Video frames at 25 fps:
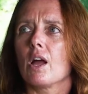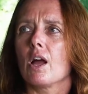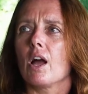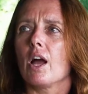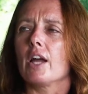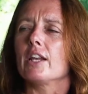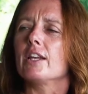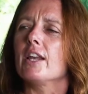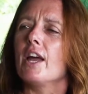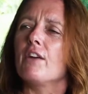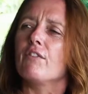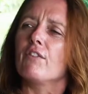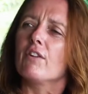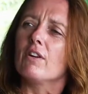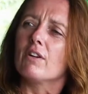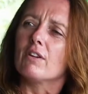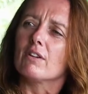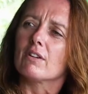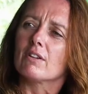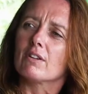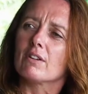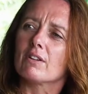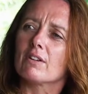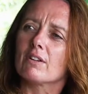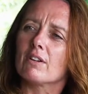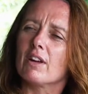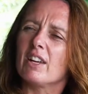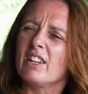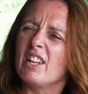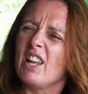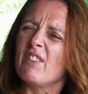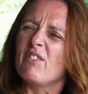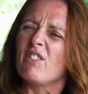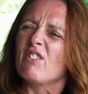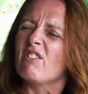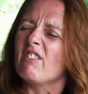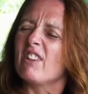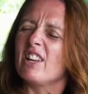I never
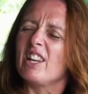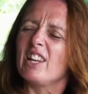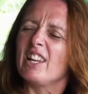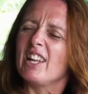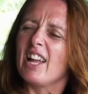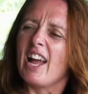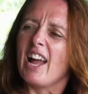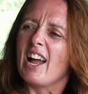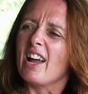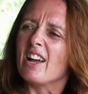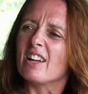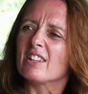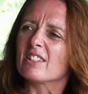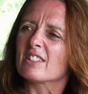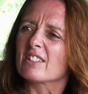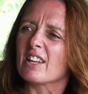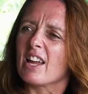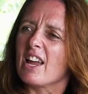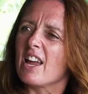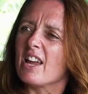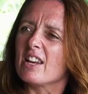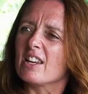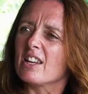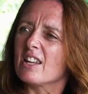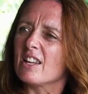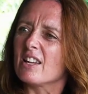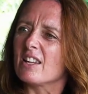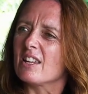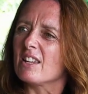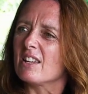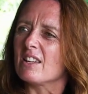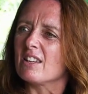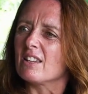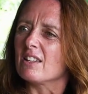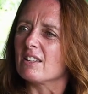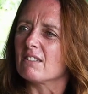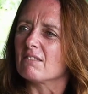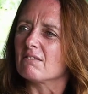really had
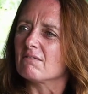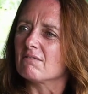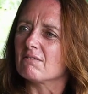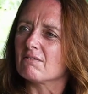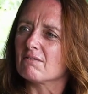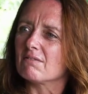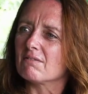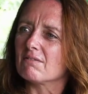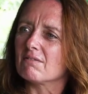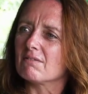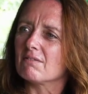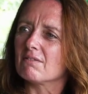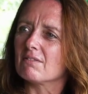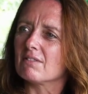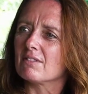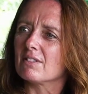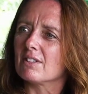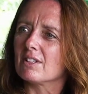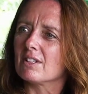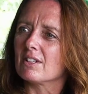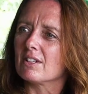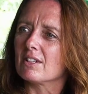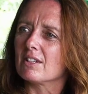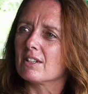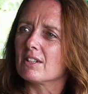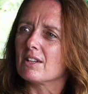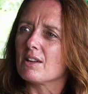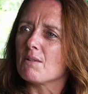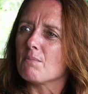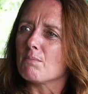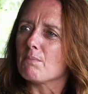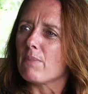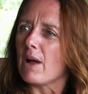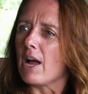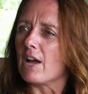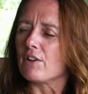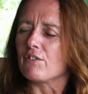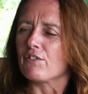any
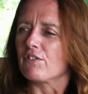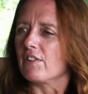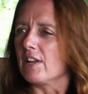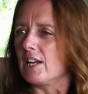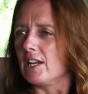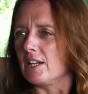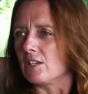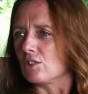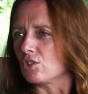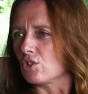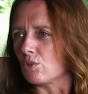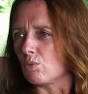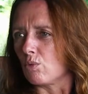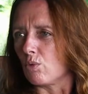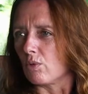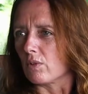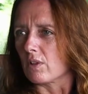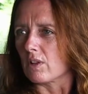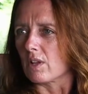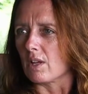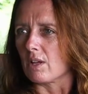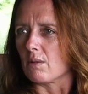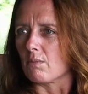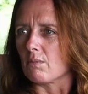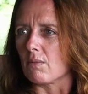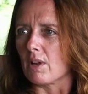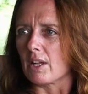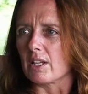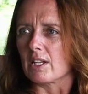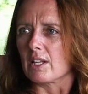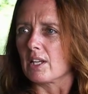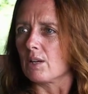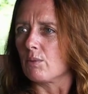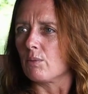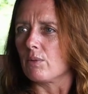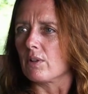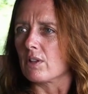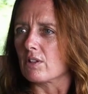bad feeling towards him. Like,
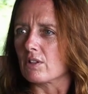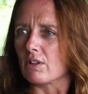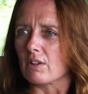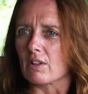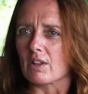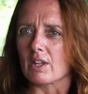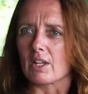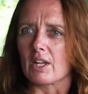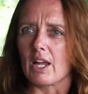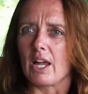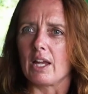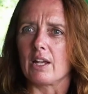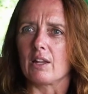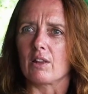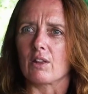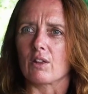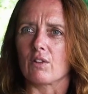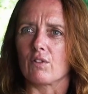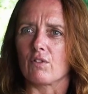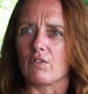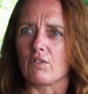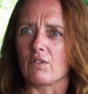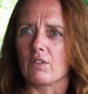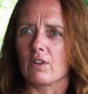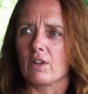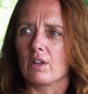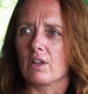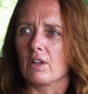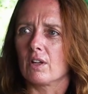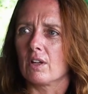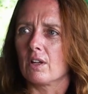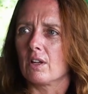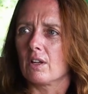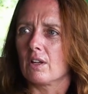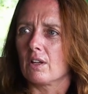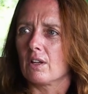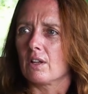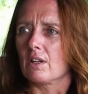it was just a case of,
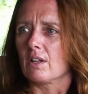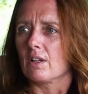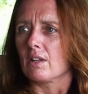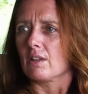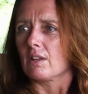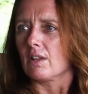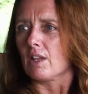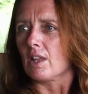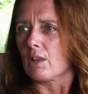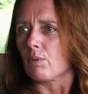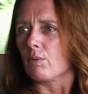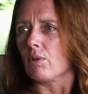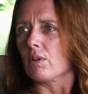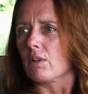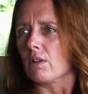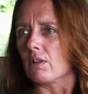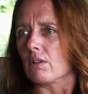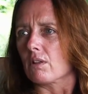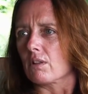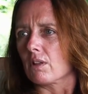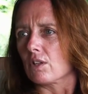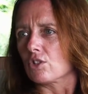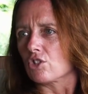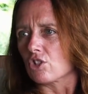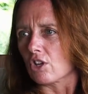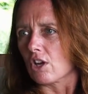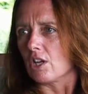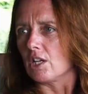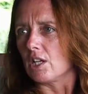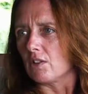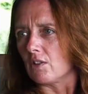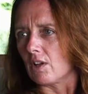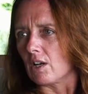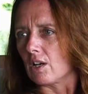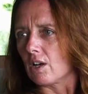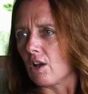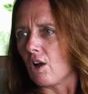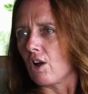this was the journey
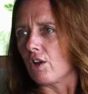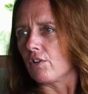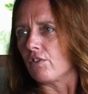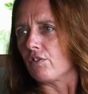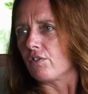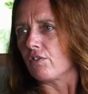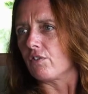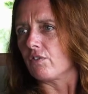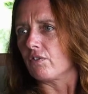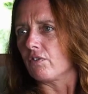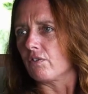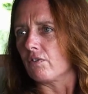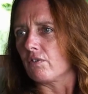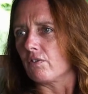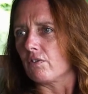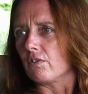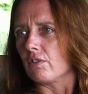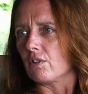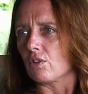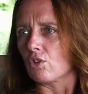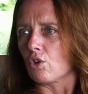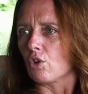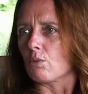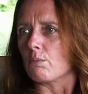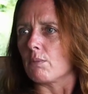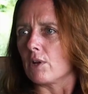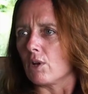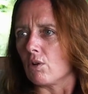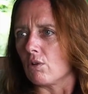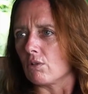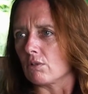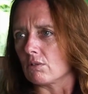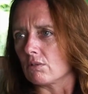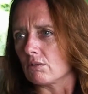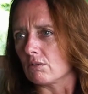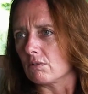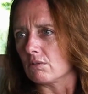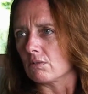that life took me
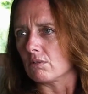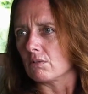on.